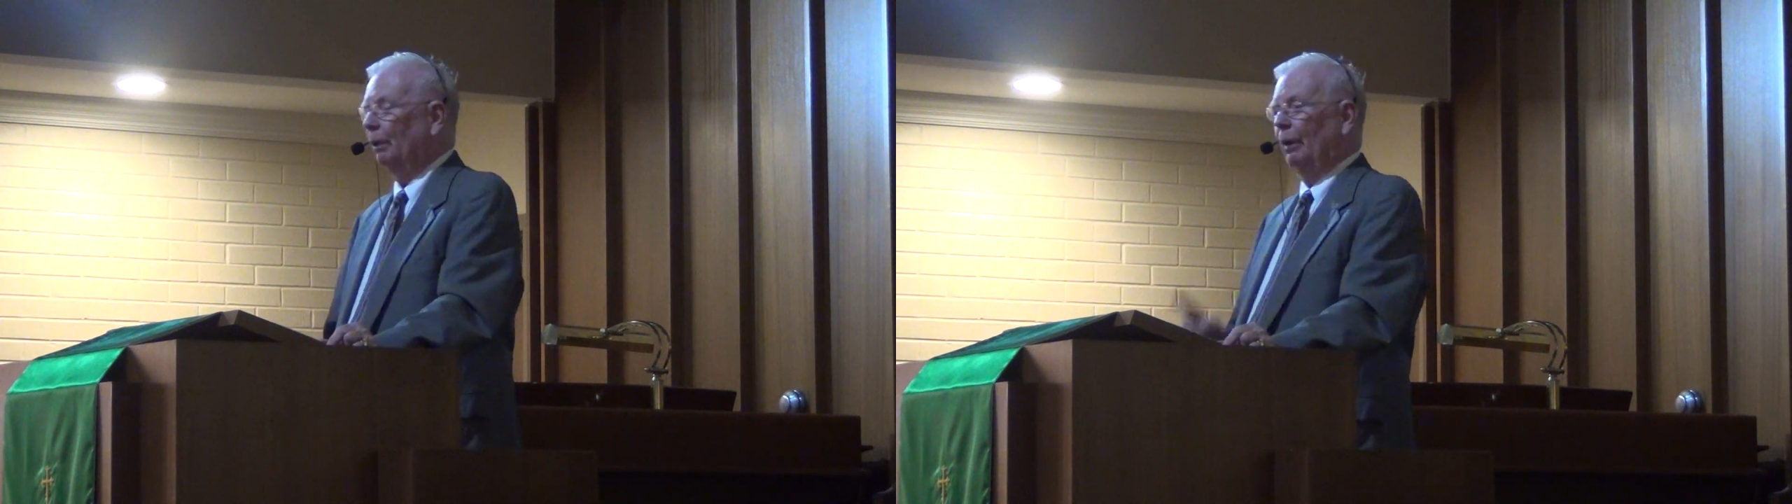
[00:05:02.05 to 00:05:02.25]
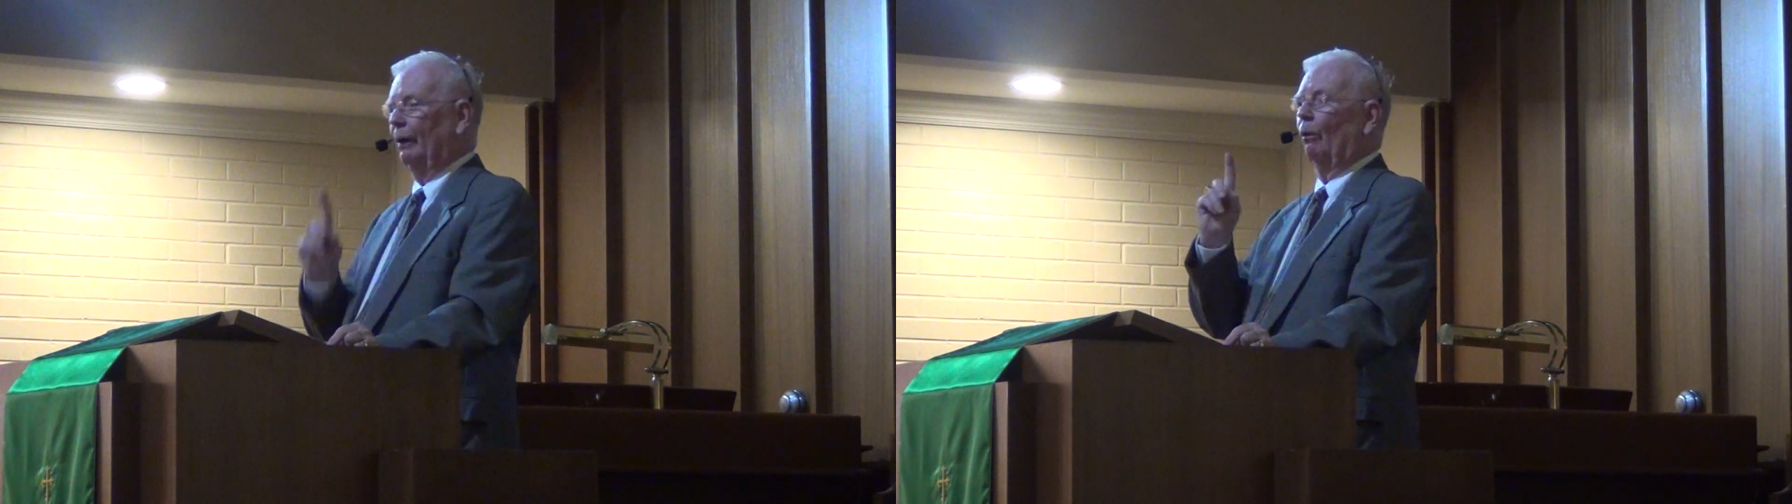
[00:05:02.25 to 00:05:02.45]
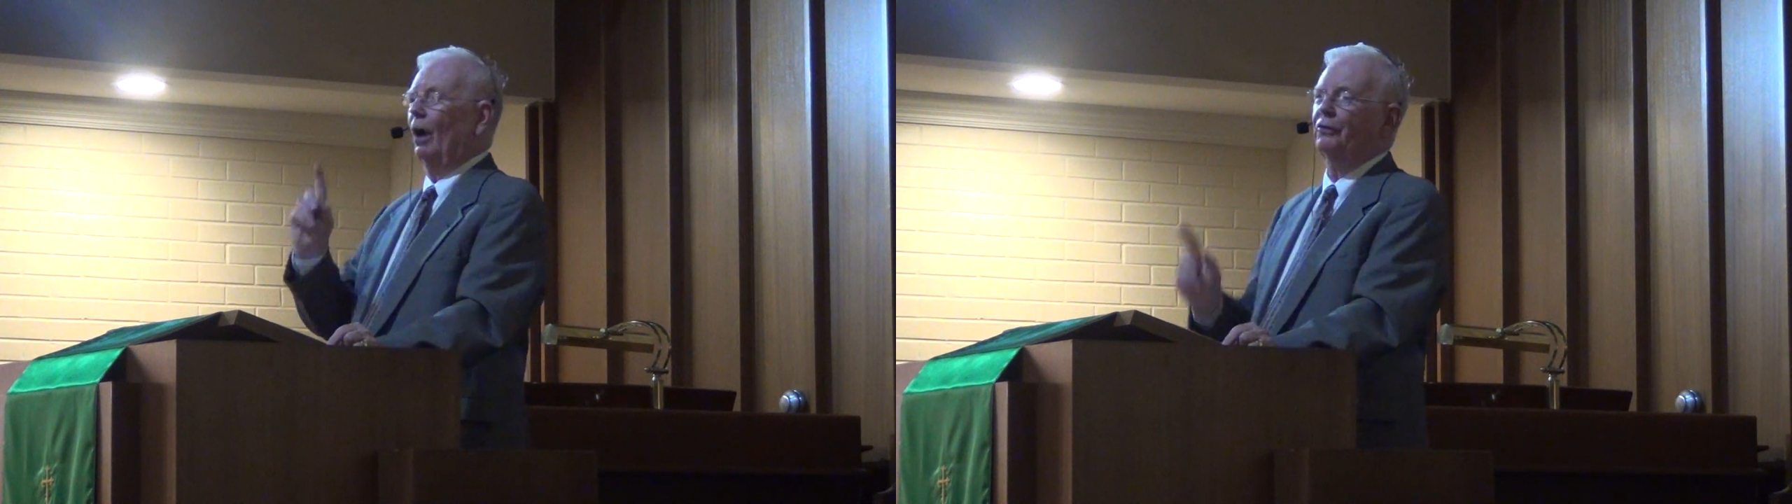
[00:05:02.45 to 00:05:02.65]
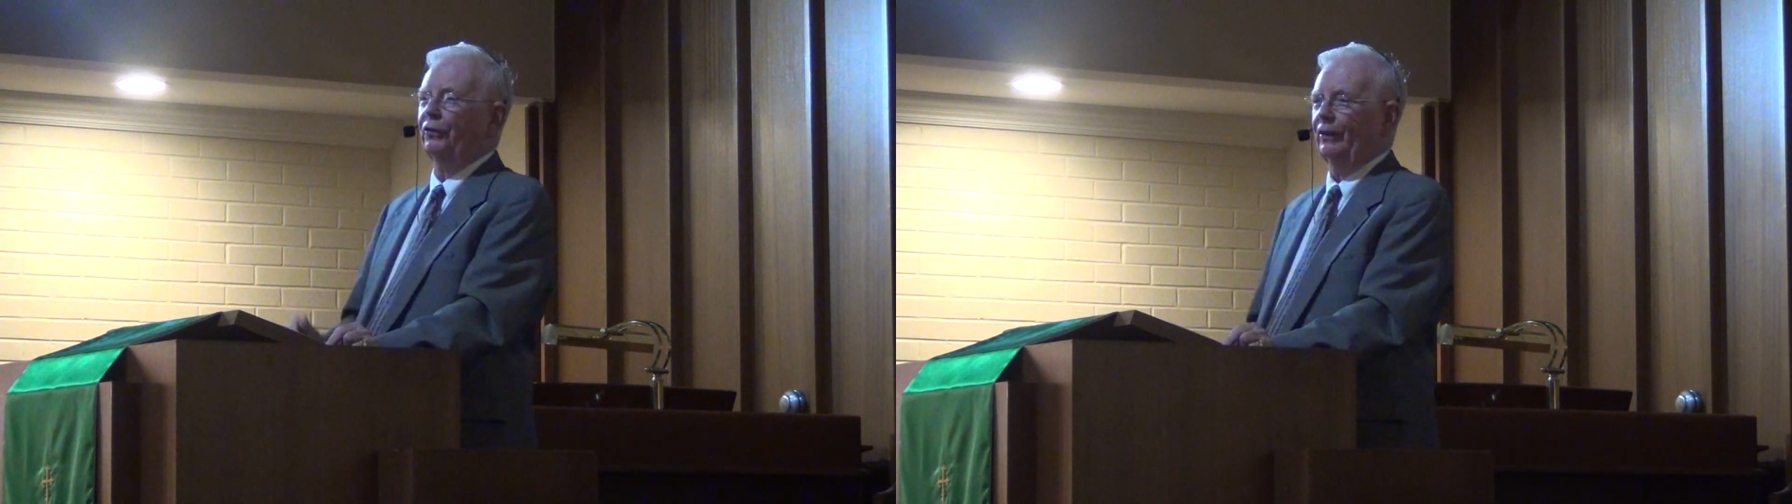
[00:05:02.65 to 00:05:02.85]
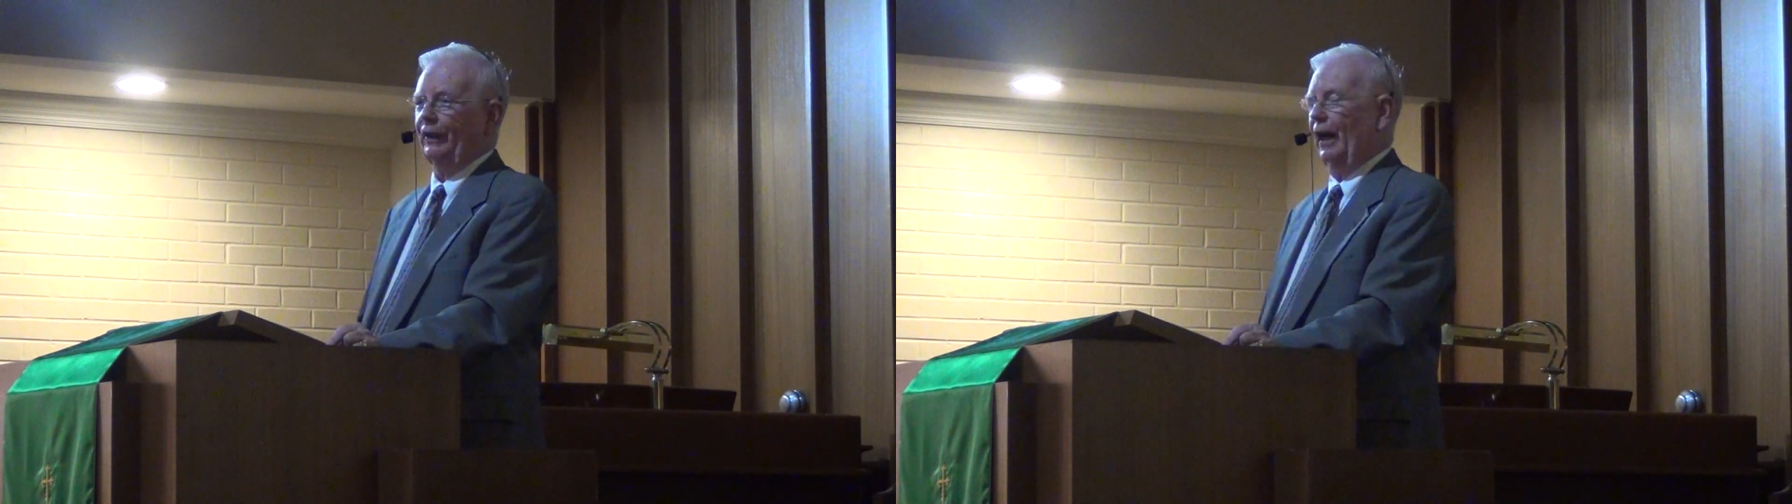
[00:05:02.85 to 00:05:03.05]
But it
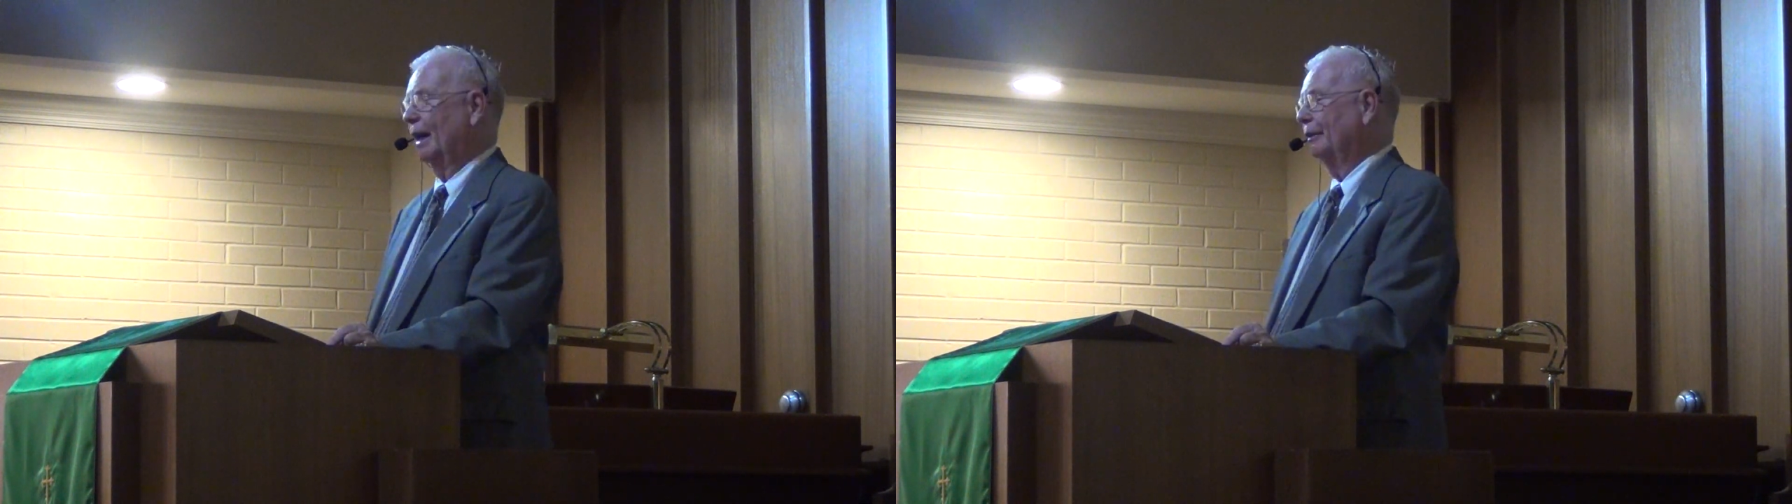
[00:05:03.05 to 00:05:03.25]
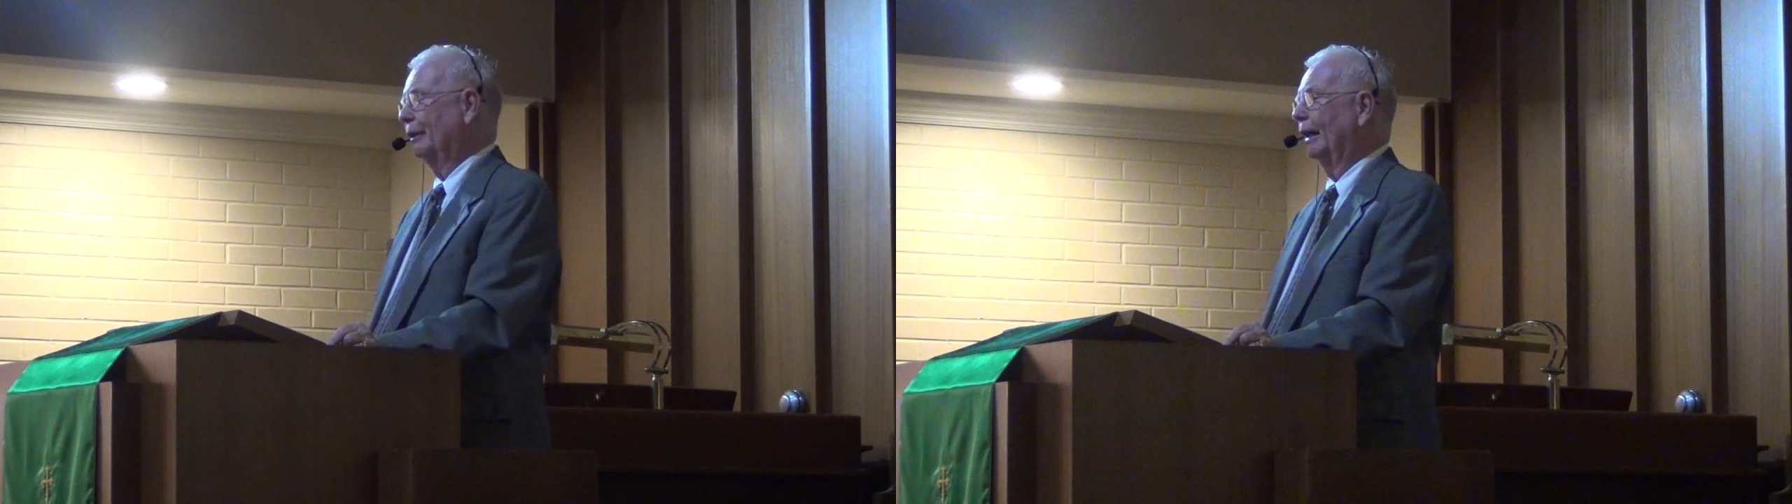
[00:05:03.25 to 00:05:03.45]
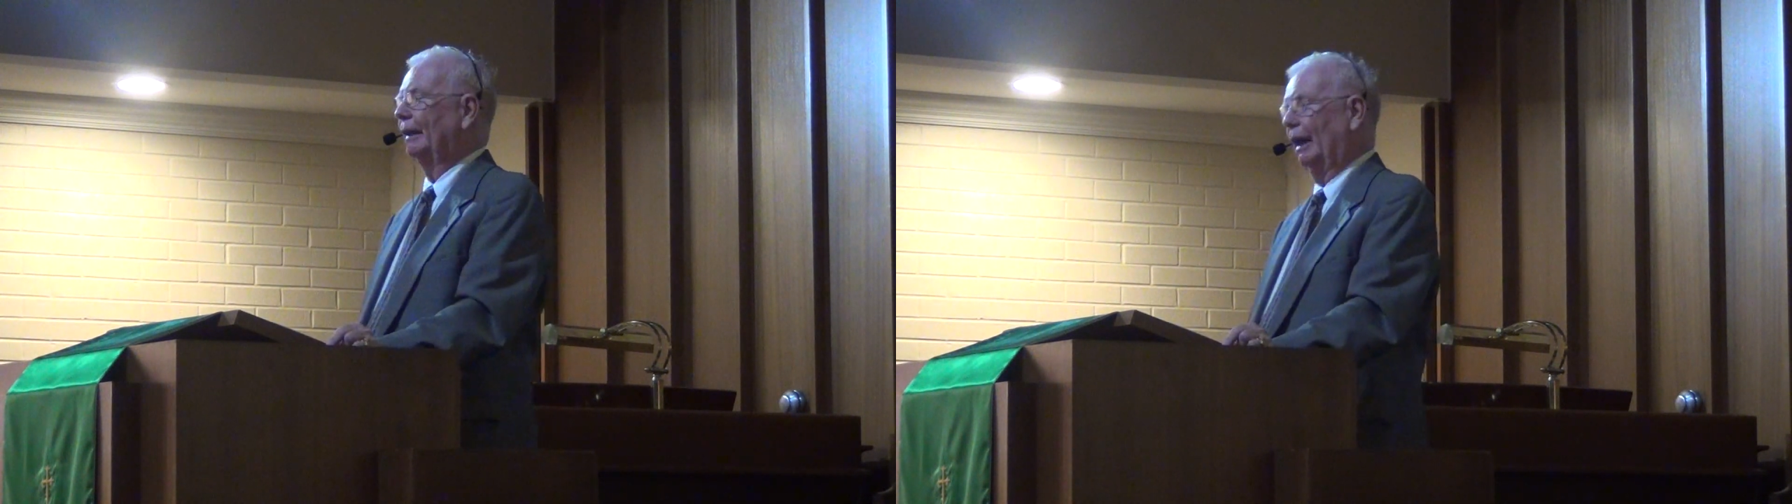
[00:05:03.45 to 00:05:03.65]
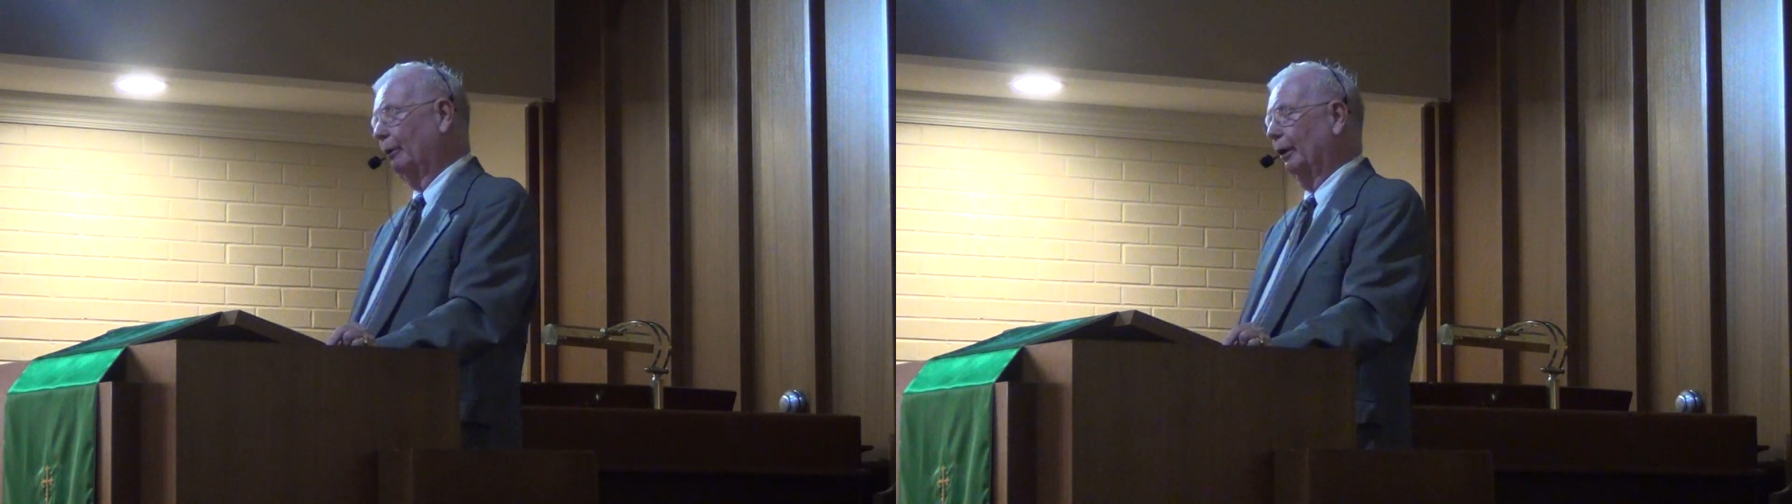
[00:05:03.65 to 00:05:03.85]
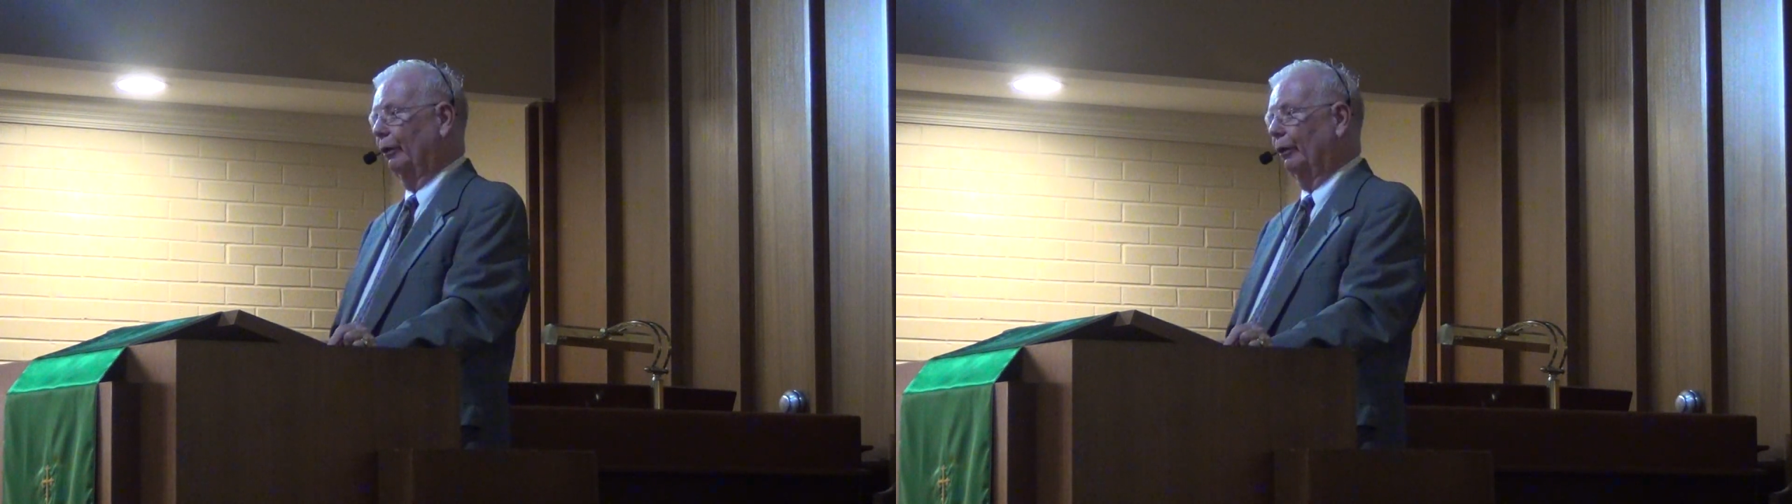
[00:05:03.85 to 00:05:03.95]
wasn't the kind of thing they were